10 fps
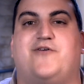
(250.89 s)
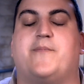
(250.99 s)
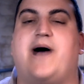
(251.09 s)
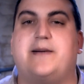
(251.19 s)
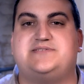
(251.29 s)

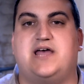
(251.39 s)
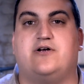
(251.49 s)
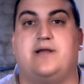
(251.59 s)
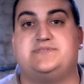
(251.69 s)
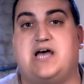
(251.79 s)
For Pop
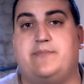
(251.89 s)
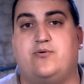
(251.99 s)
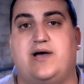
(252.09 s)
Center, I'm Tommy